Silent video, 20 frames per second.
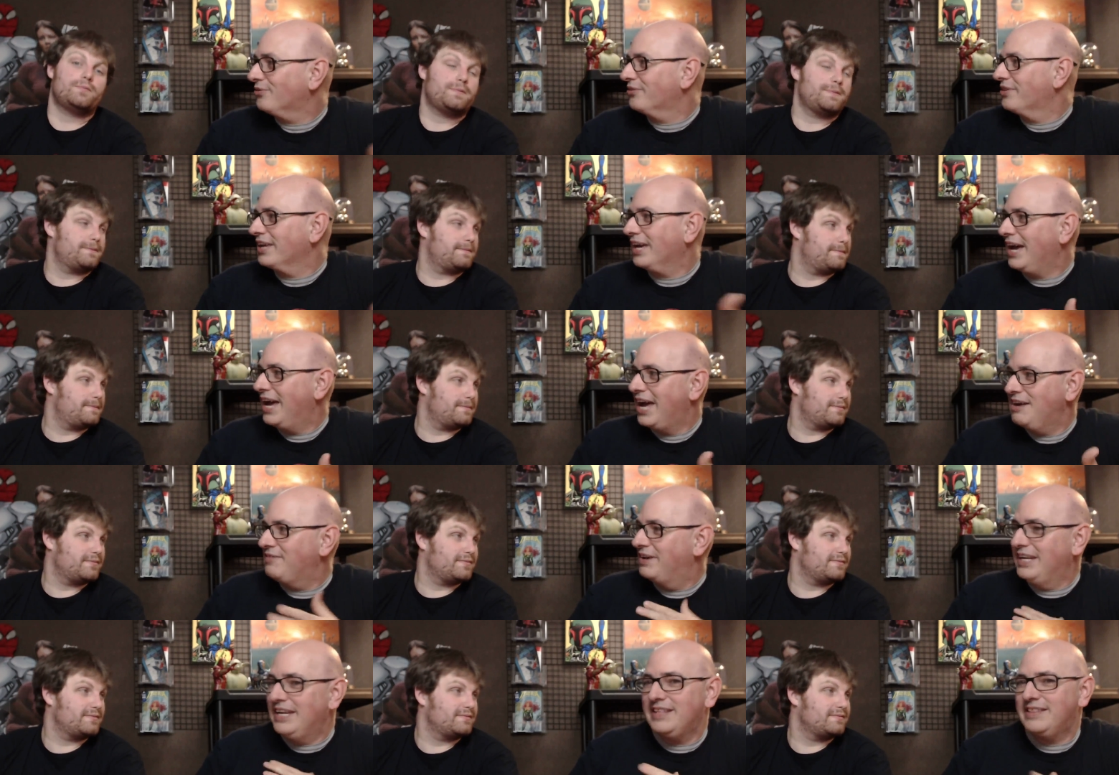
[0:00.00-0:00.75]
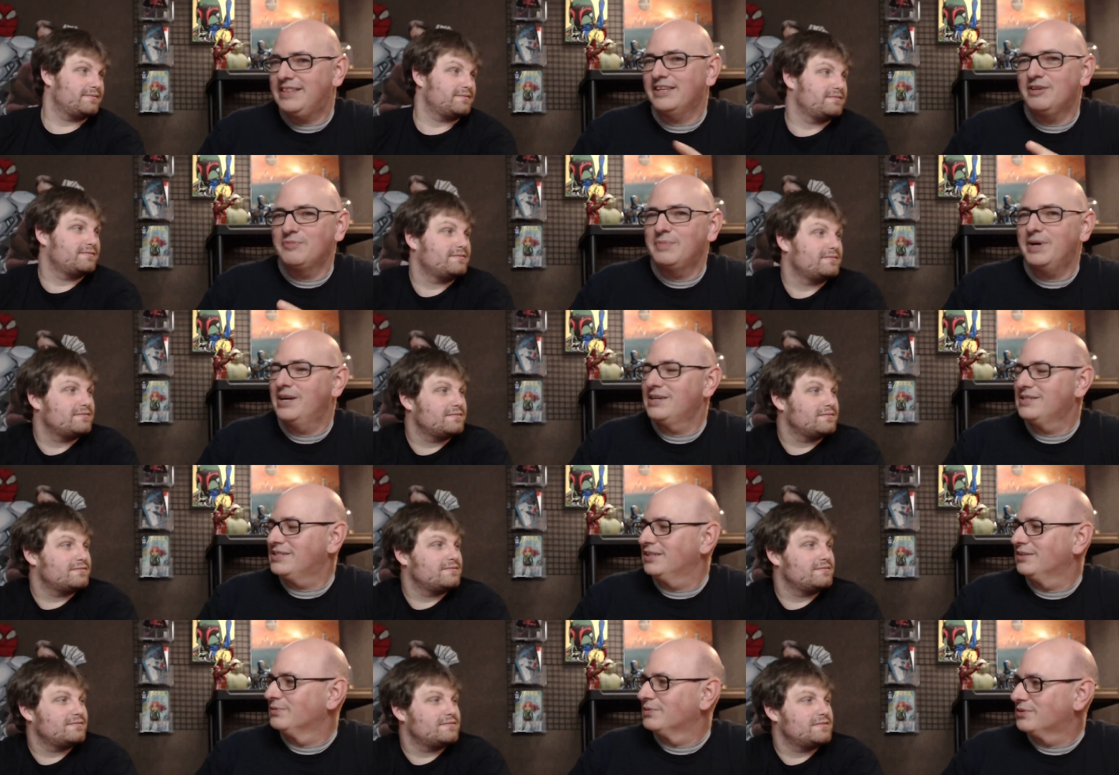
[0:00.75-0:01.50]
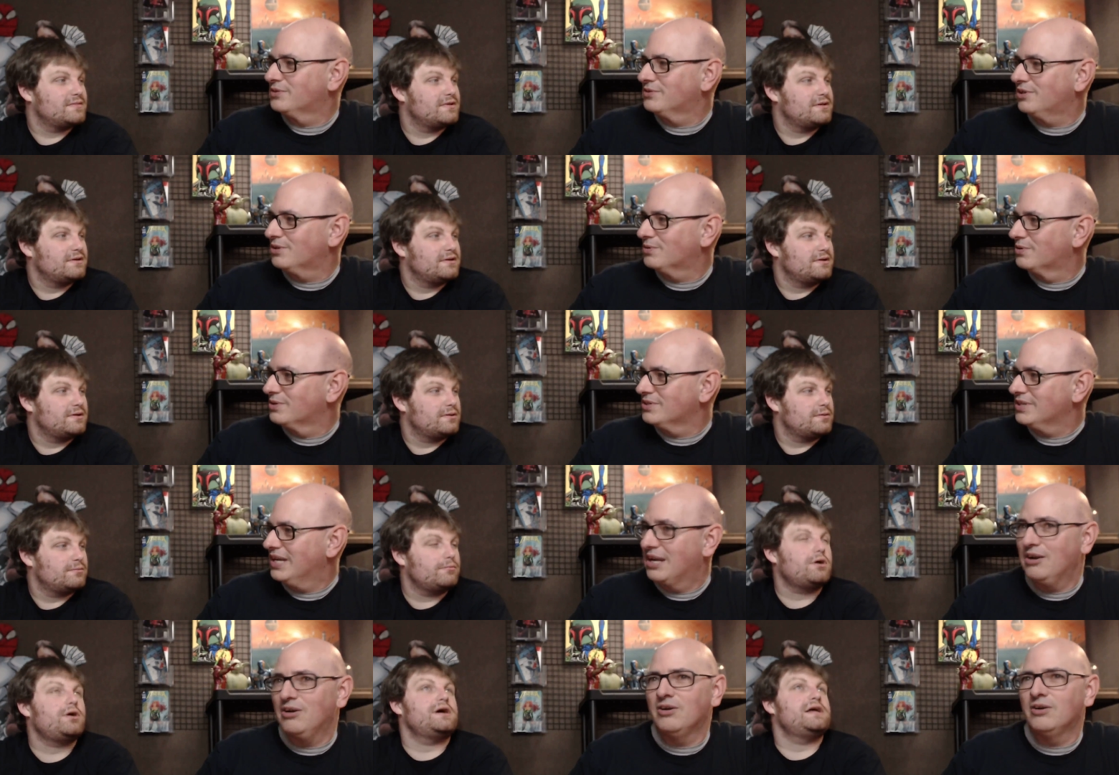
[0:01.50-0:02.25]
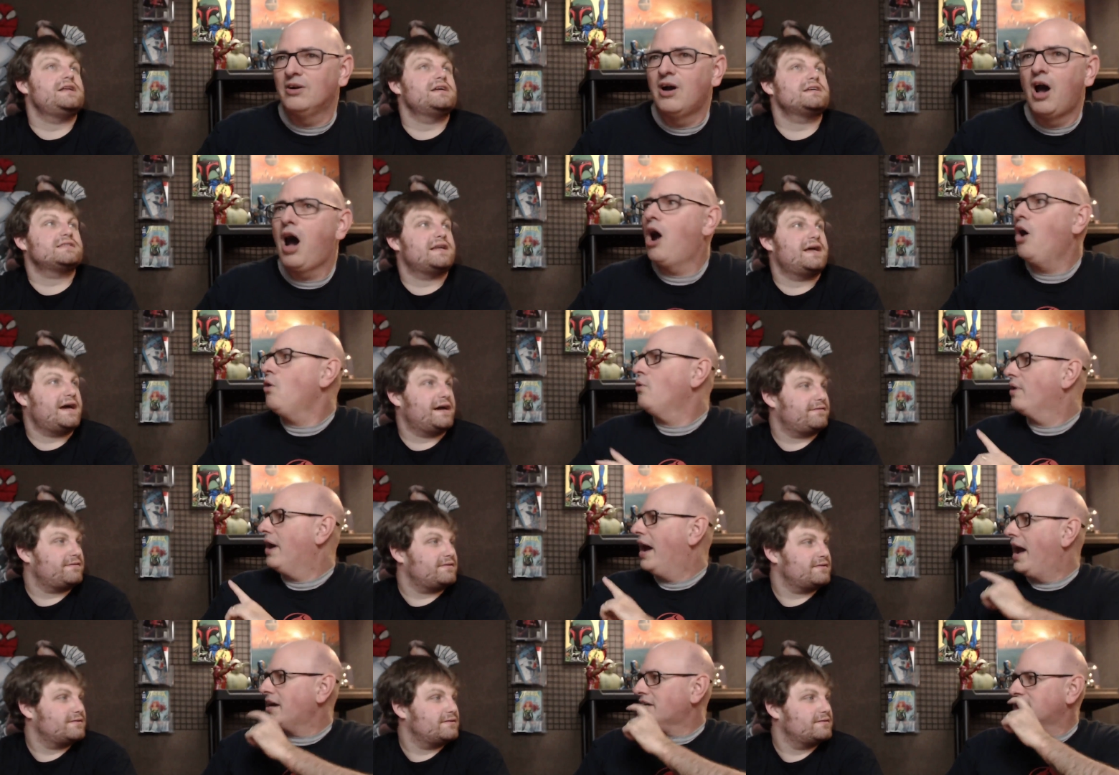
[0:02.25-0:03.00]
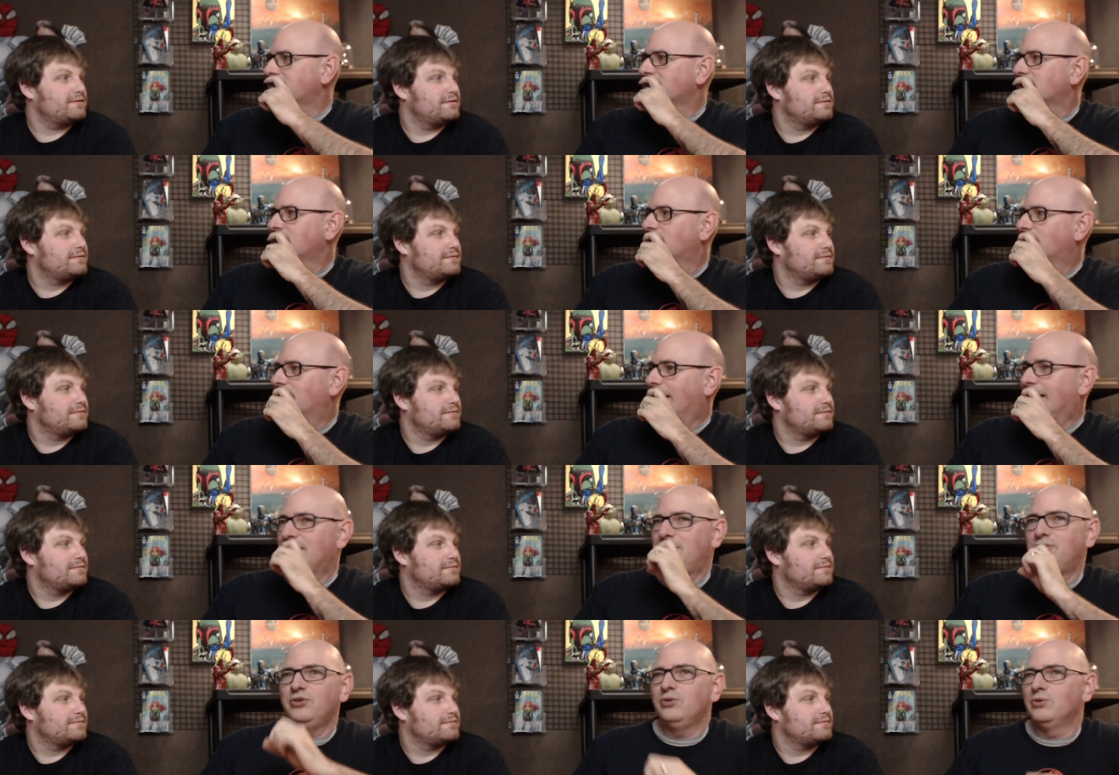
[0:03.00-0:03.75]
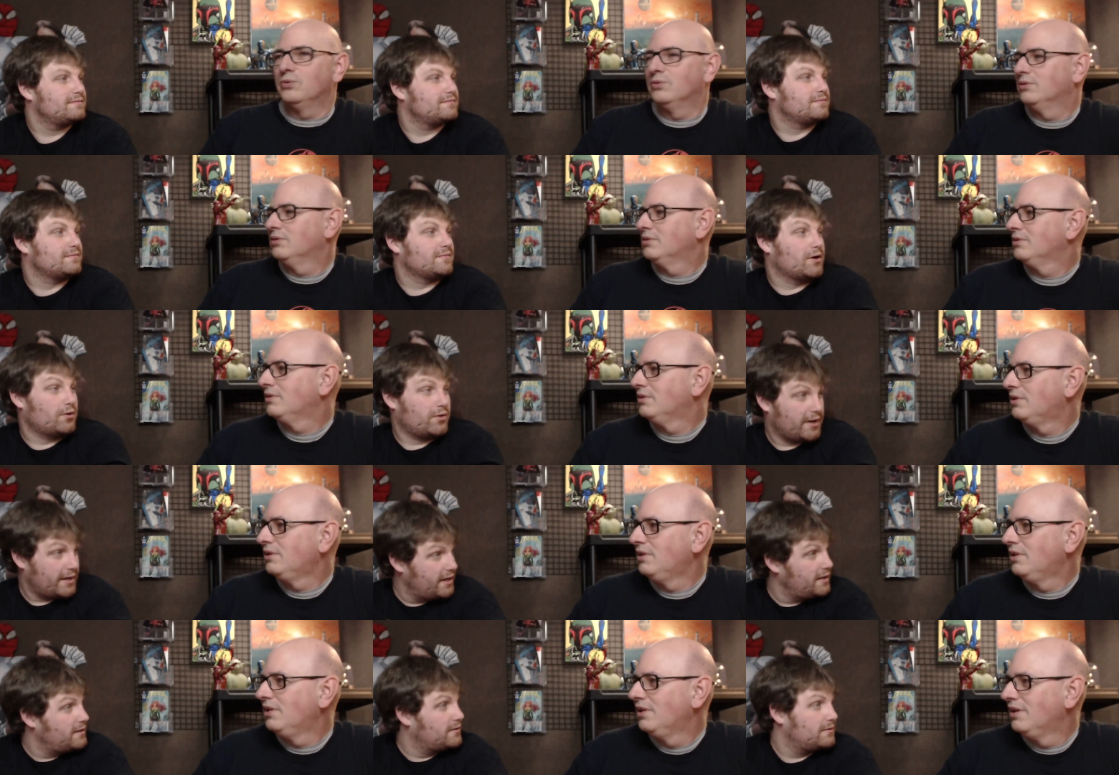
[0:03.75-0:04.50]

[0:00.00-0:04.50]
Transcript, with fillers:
Speaker 1: think I have anything embarrassing with Star Wars. Well, all. it doesn't oh, have. Actually, I do. Okay.